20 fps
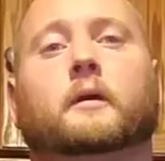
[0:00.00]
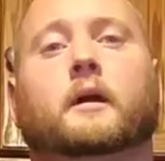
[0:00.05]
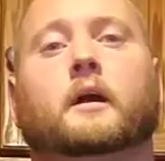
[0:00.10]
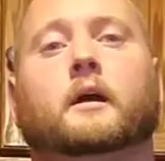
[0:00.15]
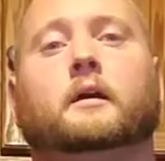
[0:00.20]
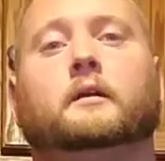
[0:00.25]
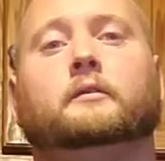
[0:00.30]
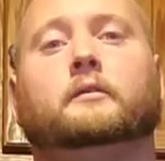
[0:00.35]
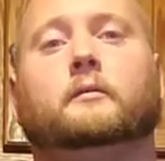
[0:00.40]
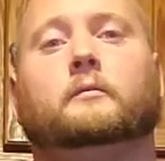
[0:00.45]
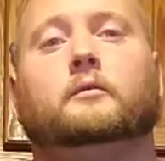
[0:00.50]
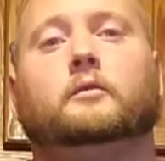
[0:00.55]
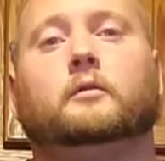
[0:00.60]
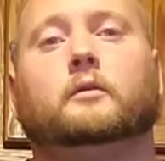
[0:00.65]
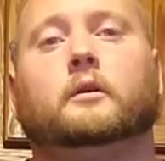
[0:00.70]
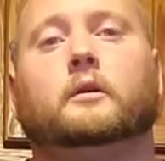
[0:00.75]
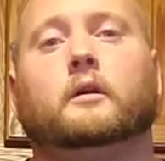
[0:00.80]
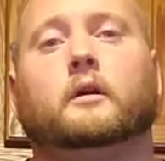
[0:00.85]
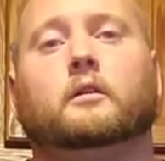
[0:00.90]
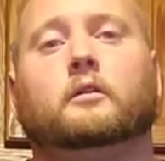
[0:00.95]
guys, I'm
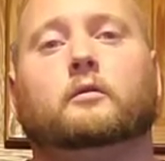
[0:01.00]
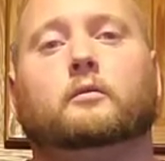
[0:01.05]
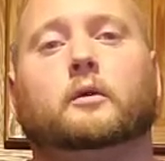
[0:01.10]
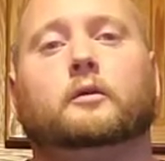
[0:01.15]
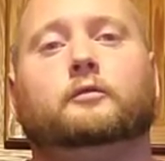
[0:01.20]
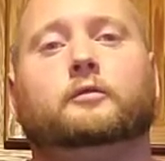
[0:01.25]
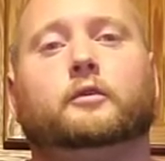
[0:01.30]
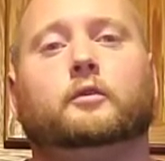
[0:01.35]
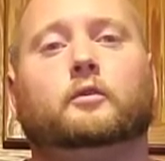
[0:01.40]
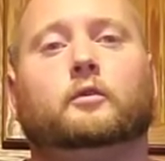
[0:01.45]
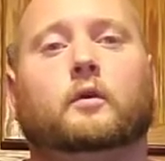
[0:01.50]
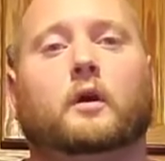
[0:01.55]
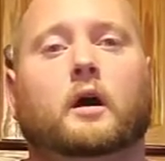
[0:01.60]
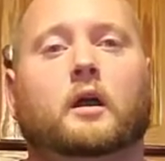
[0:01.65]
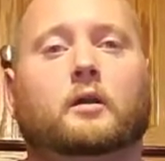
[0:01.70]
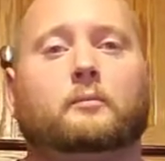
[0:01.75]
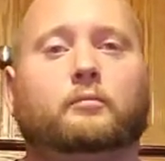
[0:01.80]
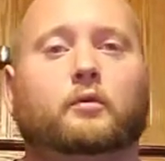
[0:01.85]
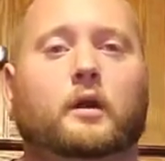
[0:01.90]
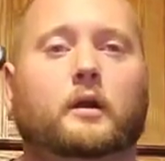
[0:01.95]
doing another review
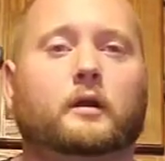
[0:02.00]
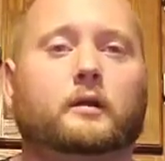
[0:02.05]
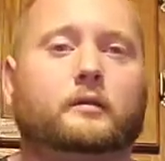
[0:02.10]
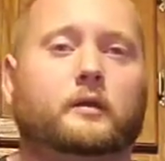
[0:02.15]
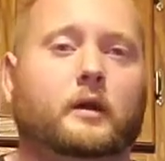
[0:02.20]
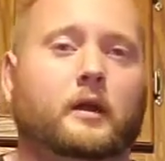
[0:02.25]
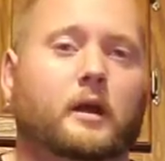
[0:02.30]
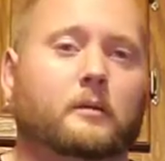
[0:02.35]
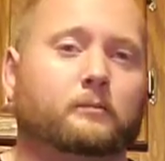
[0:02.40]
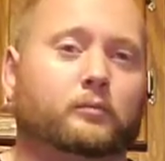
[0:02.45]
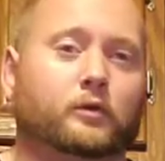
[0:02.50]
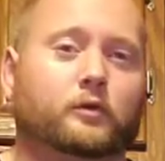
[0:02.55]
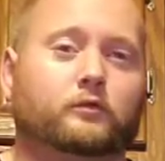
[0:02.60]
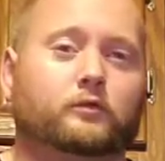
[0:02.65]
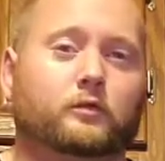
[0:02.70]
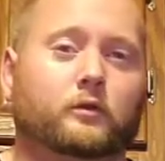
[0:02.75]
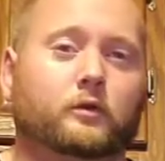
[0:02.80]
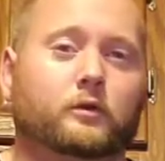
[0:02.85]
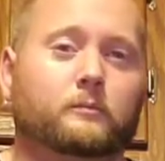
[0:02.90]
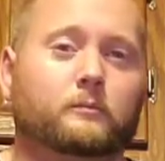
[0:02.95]
on a product that I'm pretty
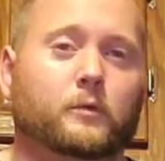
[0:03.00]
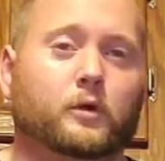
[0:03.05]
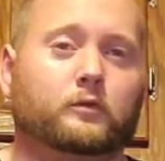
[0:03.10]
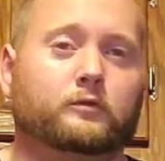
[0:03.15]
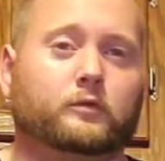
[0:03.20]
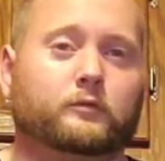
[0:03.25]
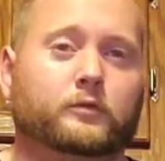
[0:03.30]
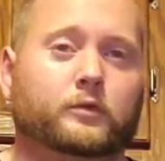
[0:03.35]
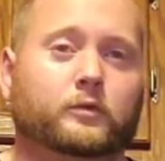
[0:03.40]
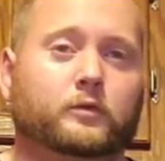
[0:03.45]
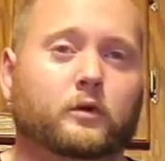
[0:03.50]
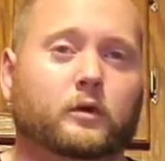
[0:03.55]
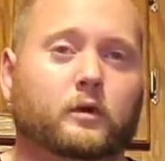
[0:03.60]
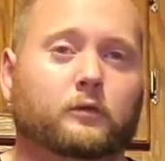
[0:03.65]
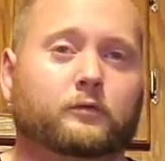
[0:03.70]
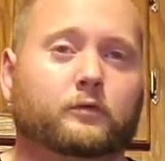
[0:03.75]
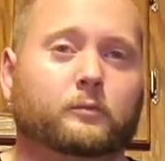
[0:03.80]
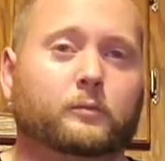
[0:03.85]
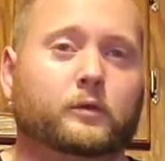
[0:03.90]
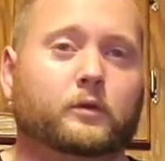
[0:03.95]
sure most of you are
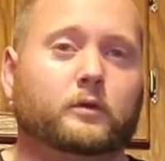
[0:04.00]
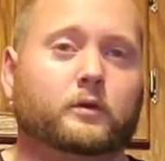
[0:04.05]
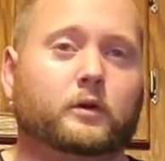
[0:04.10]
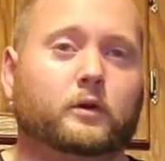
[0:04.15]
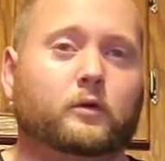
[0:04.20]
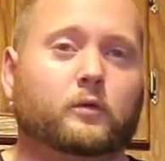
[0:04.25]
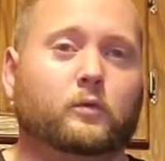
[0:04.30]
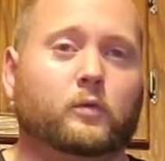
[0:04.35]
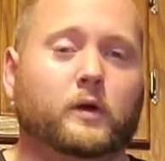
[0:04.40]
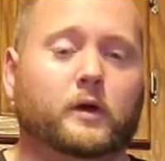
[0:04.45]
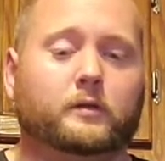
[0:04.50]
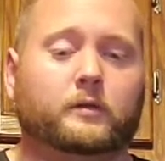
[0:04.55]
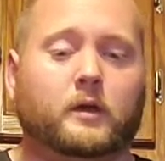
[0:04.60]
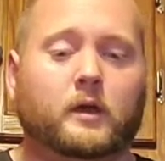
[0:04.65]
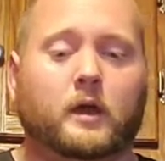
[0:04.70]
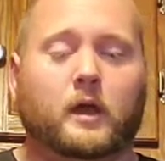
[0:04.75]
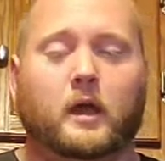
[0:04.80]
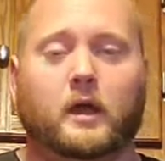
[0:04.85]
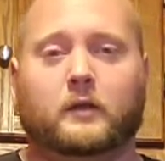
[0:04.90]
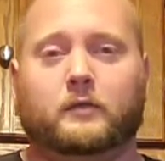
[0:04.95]
familiar with,
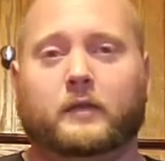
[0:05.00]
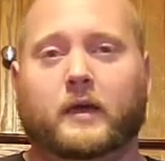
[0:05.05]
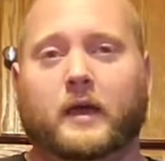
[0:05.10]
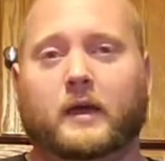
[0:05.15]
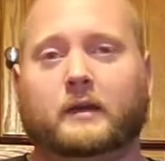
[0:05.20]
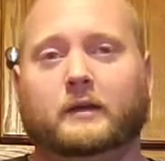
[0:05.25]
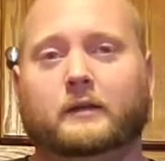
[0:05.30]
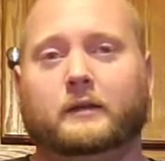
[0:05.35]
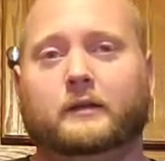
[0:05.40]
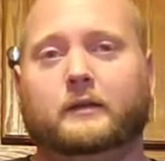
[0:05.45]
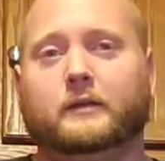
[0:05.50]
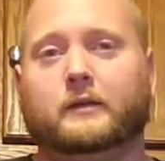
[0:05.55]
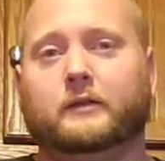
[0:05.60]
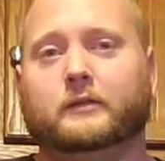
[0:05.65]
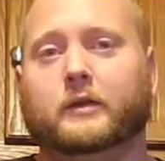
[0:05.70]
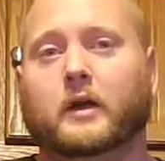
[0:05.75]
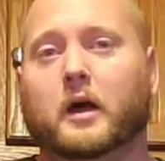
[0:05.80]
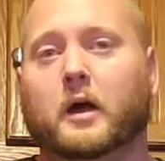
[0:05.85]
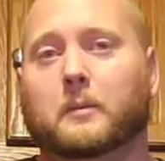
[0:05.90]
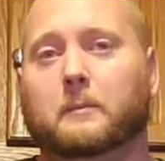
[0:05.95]
and that
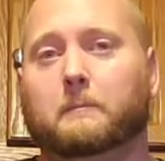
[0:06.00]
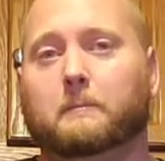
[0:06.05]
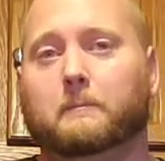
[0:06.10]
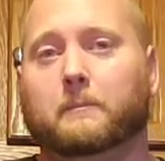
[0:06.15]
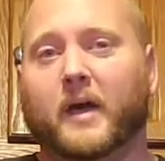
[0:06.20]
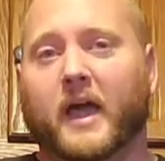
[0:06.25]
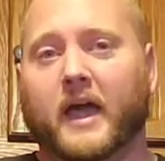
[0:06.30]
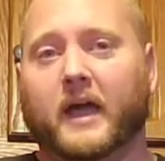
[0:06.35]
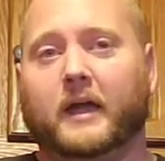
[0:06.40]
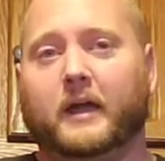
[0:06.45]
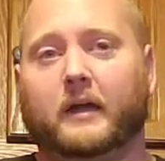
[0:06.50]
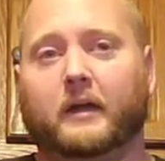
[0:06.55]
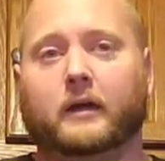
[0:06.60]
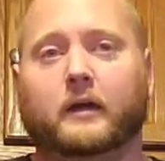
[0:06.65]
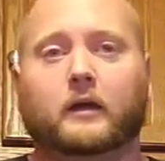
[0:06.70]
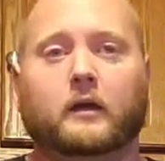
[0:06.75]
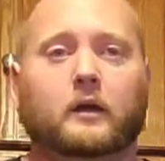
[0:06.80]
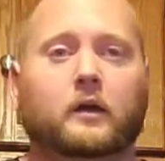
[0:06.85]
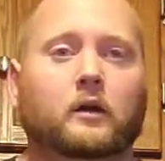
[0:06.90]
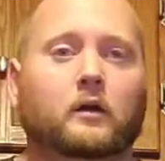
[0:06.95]
is Bang,
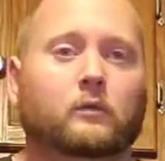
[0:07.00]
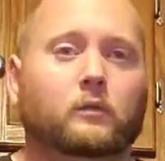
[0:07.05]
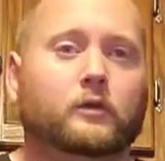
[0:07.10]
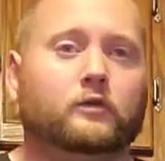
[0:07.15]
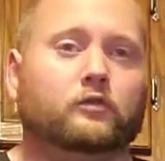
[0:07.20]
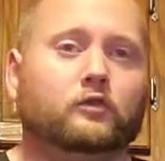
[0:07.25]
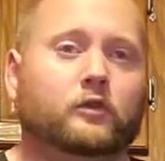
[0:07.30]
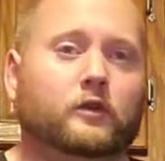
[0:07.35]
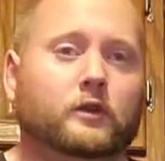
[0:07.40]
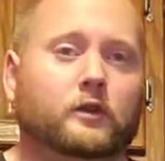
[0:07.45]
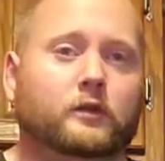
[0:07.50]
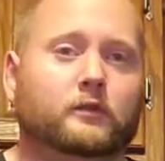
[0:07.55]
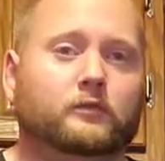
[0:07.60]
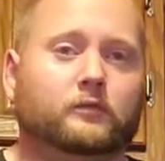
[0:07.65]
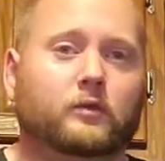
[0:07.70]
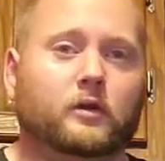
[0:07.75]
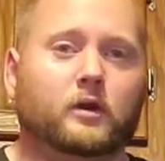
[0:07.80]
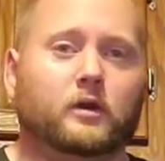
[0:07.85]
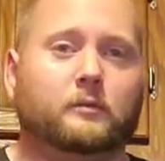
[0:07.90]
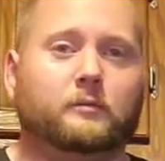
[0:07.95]
which is
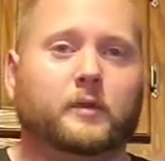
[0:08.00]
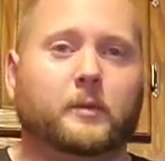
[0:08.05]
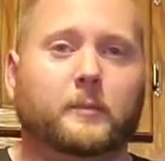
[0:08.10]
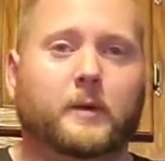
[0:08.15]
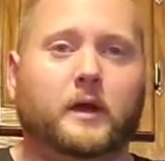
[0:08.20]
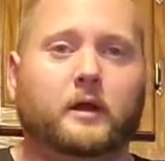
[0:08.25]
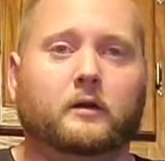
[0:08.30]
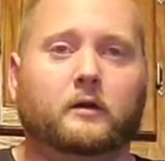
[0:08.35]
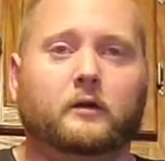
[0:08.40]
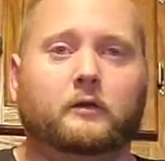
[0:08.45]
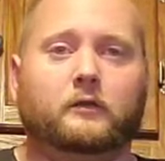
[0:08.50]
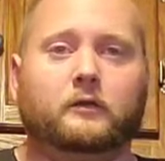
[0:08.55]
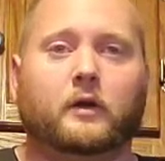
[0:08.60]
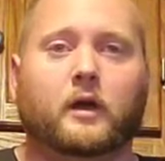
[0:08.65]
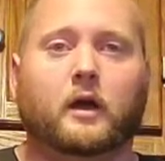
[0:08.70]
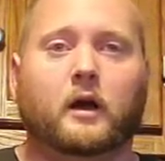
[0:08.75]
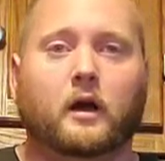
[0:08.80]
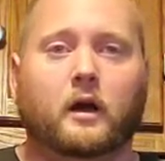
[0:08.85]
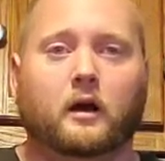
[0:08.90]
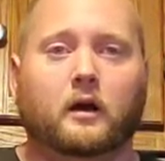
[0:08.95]
from the makers
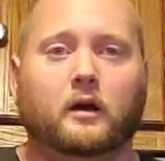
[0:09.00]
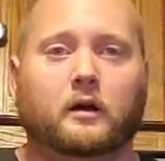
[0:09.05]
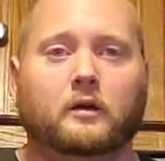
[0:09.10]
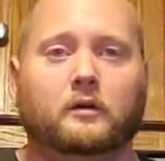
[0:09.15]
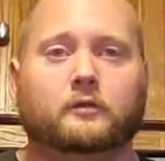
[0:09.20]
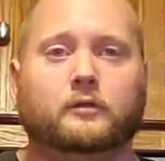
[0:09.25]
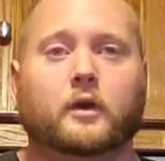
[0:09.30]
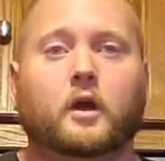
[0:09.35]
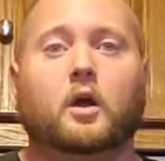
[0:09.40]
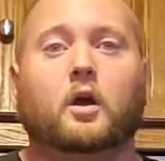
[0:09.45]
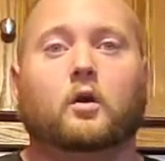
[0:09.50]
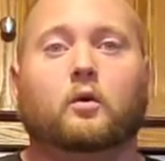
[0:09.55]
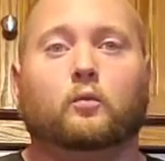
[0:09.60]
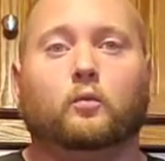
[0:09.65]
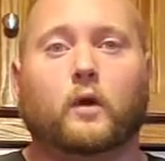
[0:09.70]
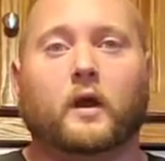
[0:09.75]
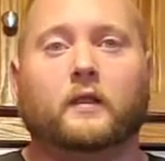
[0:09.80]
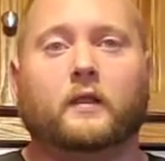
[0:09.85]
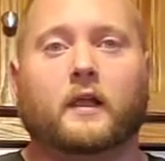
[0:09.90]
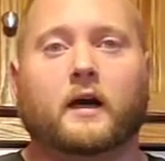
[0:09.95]
of
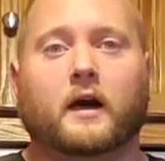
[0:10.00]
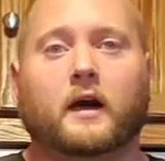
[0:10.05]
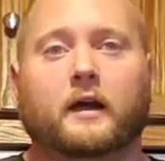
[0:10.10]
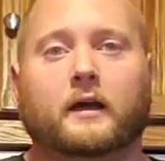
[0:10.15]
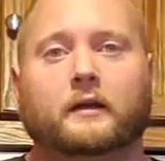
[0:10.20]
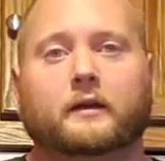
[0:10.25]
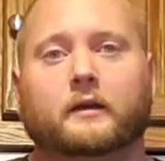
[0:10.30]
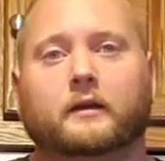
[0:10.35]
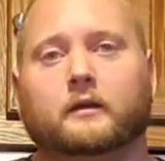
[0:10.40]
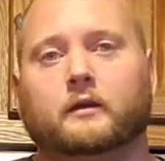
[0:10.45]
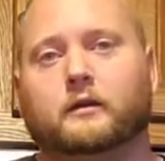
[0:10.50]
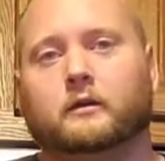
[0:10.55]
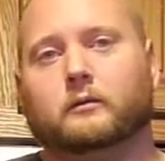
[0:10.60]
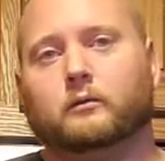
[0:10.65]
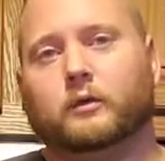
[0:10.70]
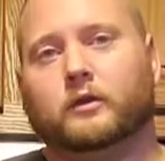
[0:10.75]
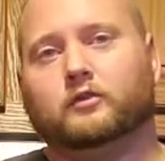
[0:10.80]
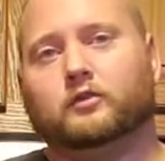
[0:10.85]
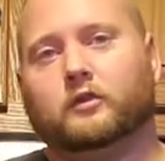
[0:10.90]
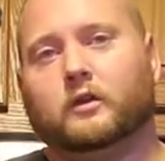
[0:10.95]
Redline,
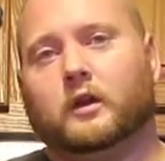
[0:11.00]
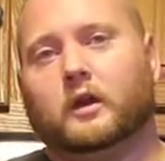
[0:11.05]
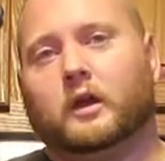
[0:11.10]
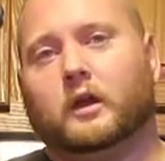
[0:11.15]
which,